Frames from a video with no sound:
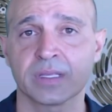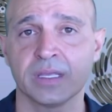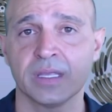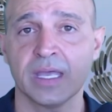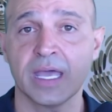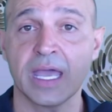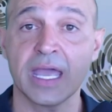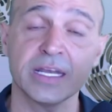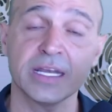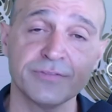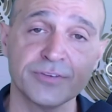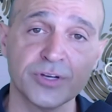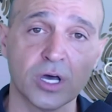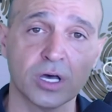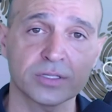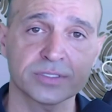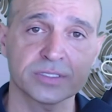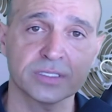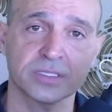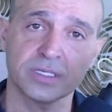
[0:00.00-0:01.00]
And if
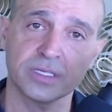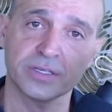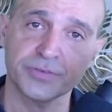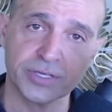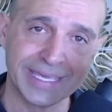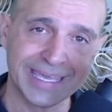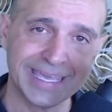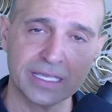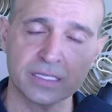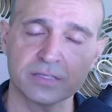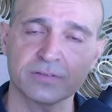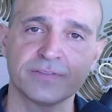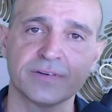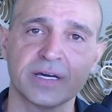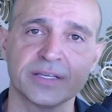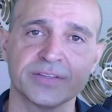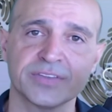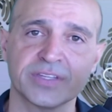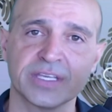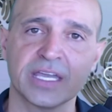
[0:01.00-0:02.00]
not, if you can't
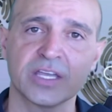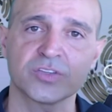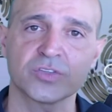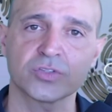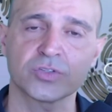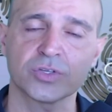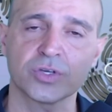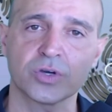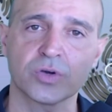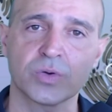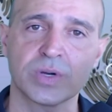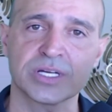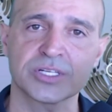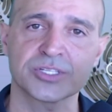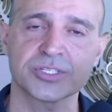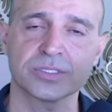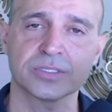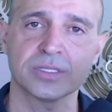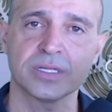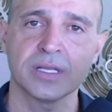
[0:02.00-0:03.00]
find the answer to your
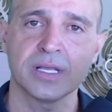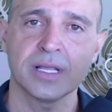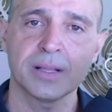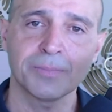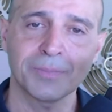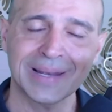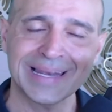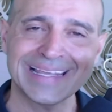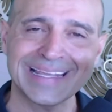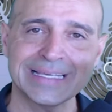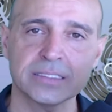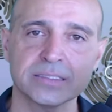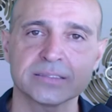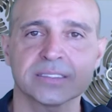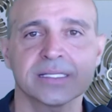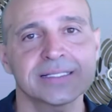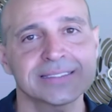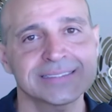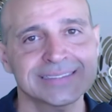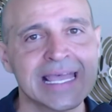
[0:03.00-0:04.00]
question, please
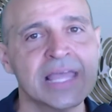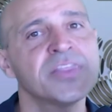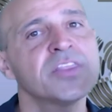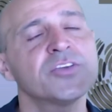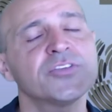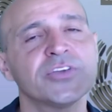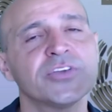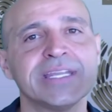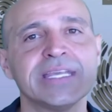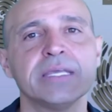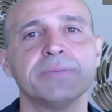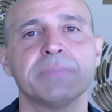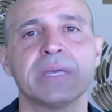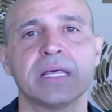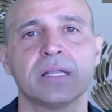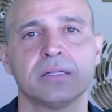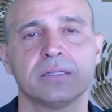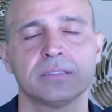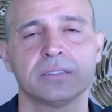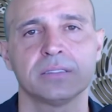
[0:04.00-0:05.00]
send us an
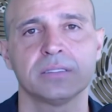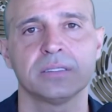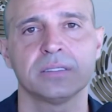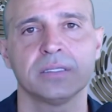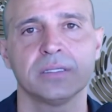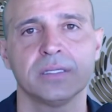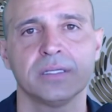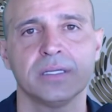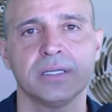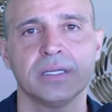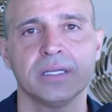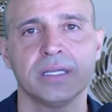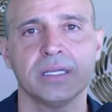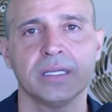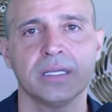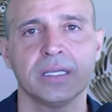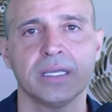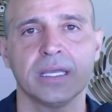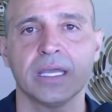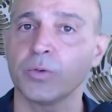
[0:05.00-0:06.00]
email
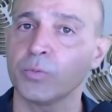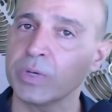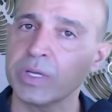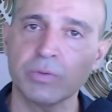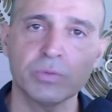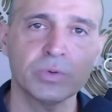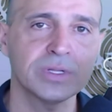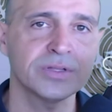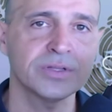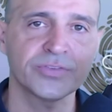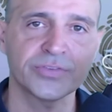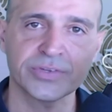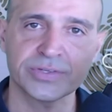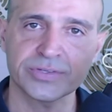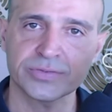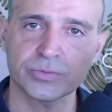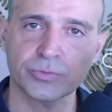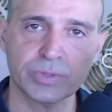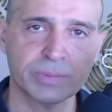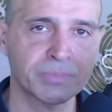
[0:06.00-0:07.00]
and we will
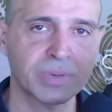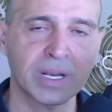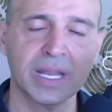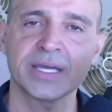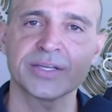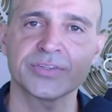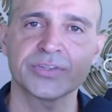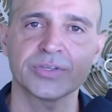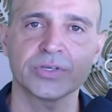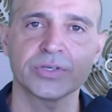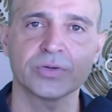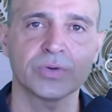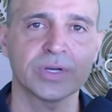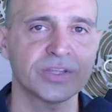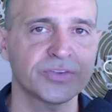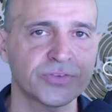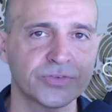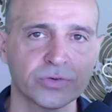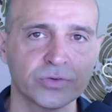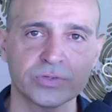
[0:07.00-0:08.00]
reply to you
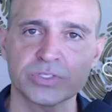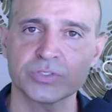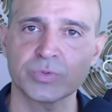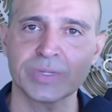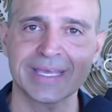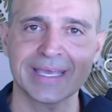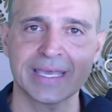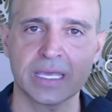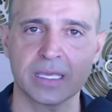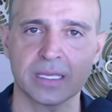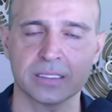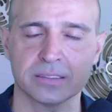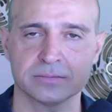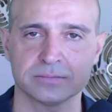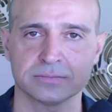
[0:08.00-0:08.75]
as soon as we can.